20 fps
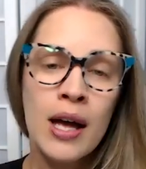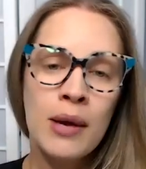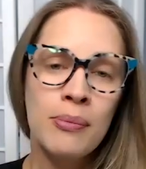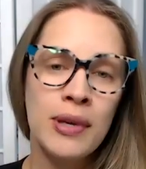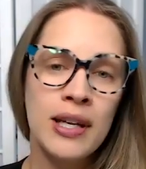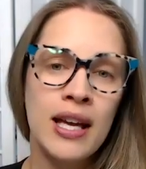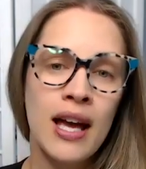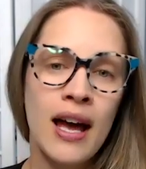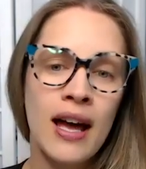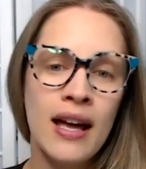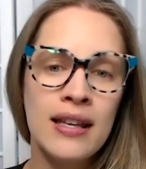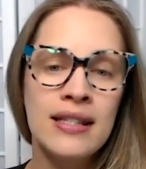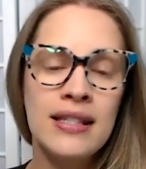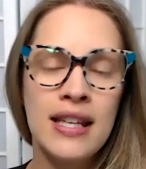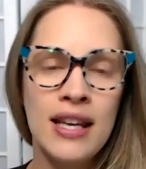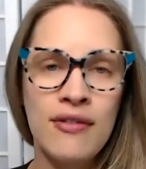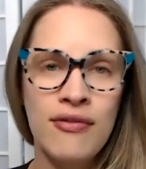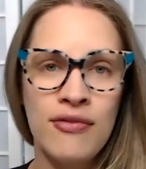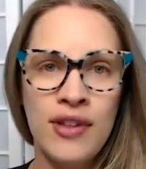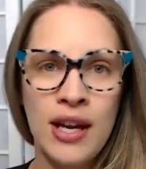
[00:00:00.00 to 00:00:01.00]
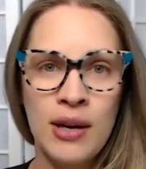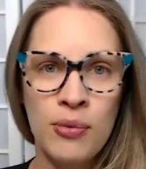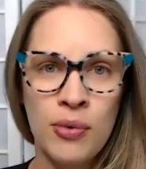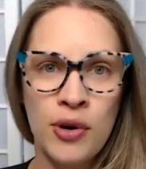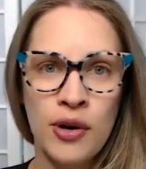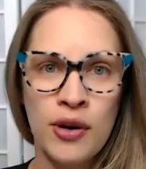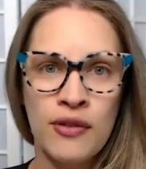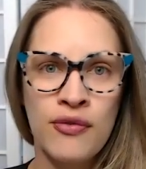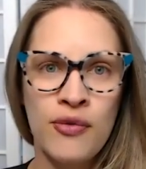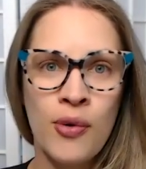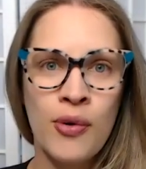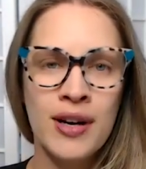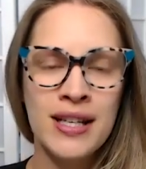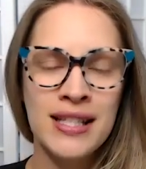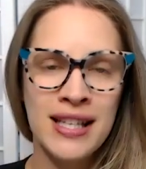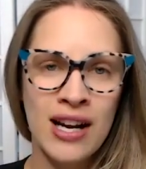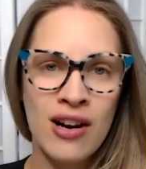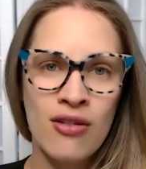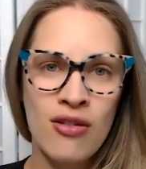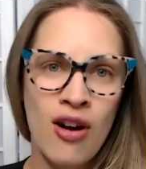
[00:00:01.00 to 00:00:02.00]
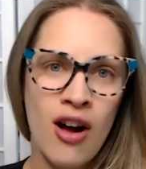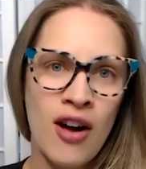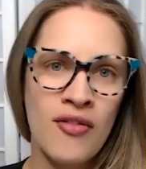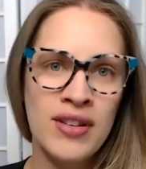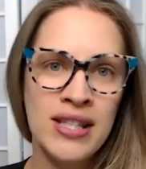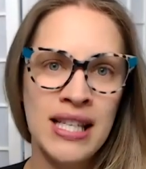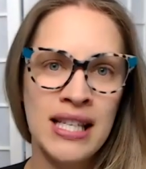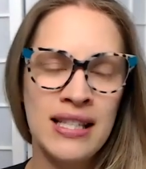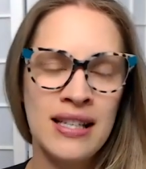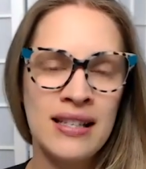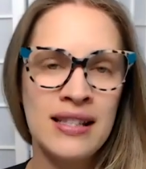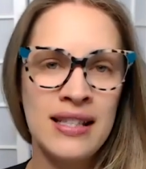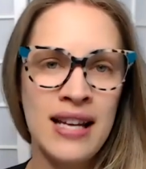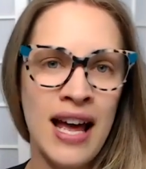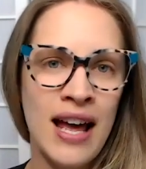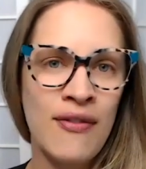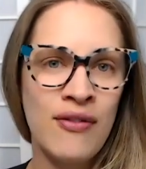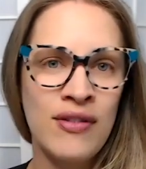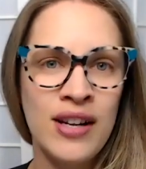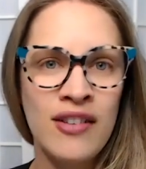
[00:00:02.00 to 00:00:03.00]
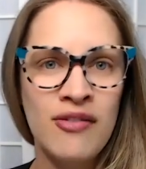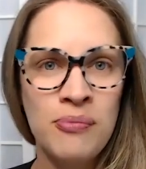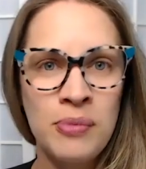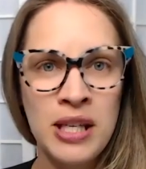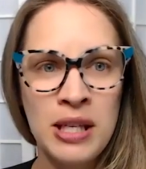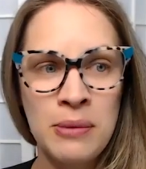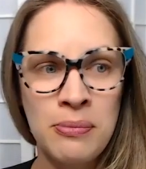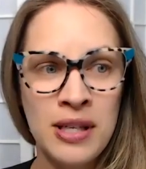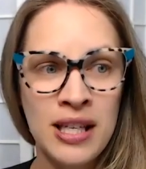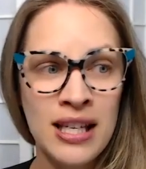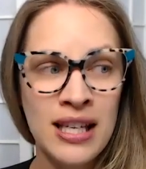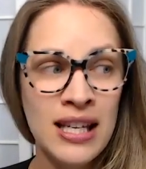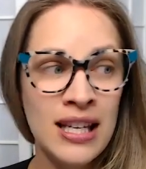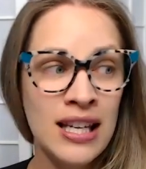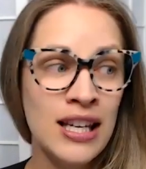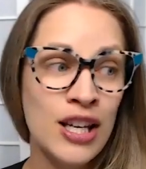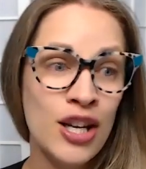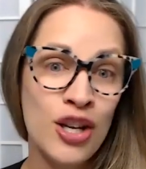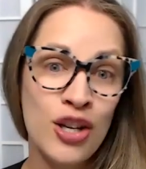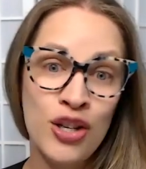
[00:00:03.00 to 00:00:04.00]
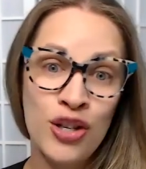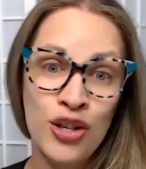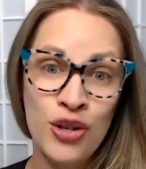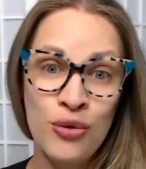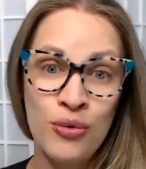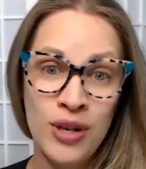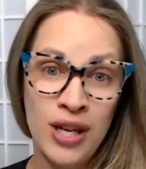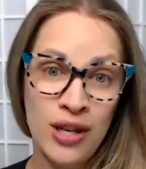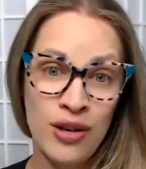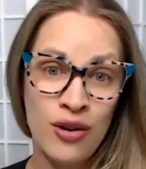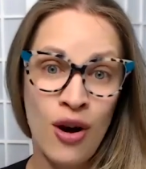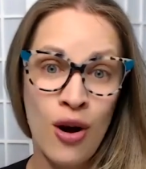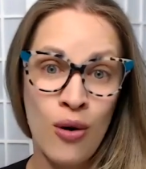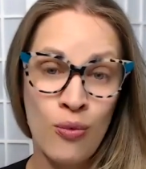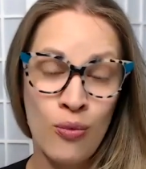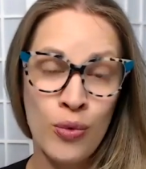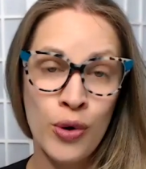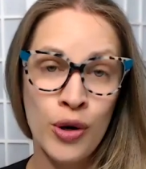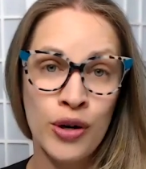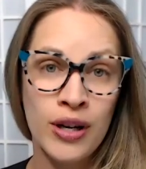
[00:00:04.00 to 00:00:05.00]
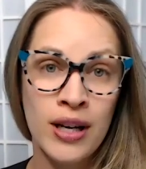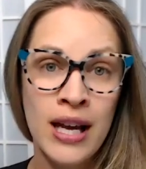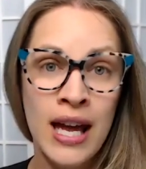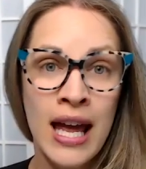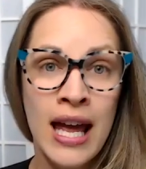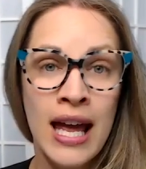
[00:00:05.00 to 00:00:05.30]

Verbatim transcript: because if they work for a dental office that doesn't have enough PPE, you cannot work.